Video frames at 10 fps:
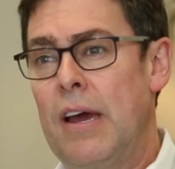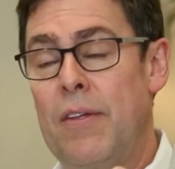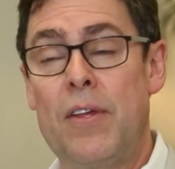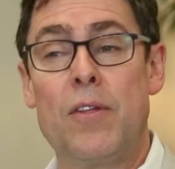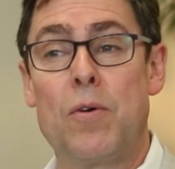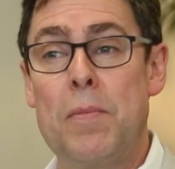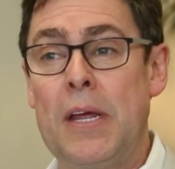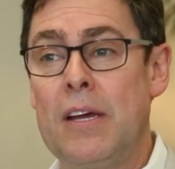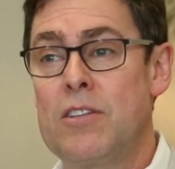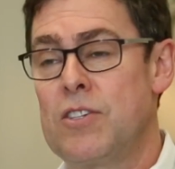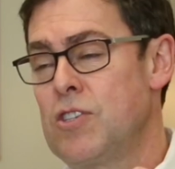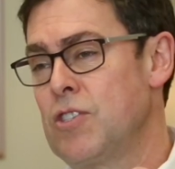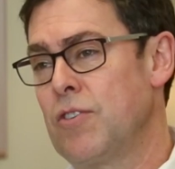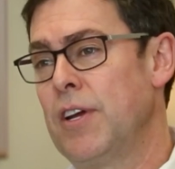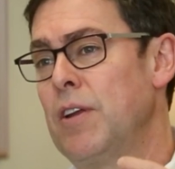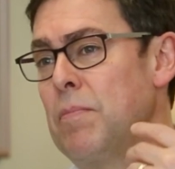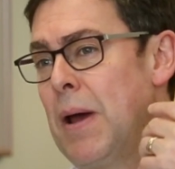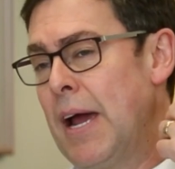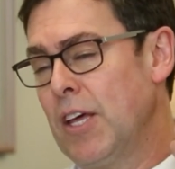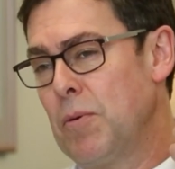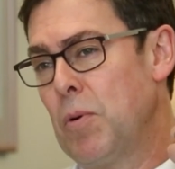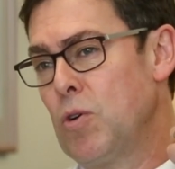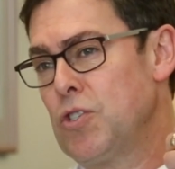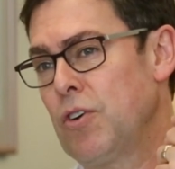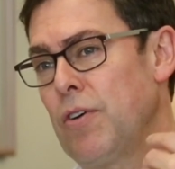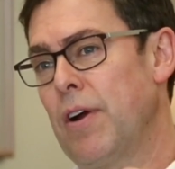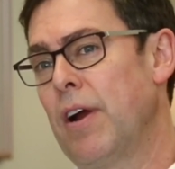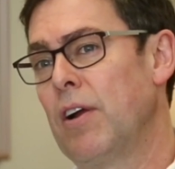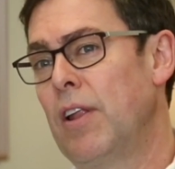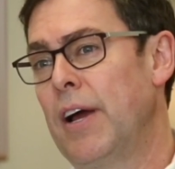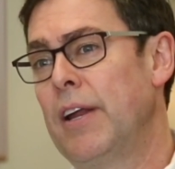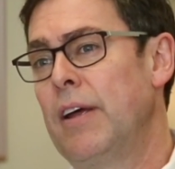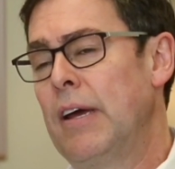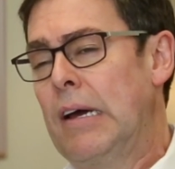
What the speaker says: and then the remaining incisions are hidden back in the posterior hairline,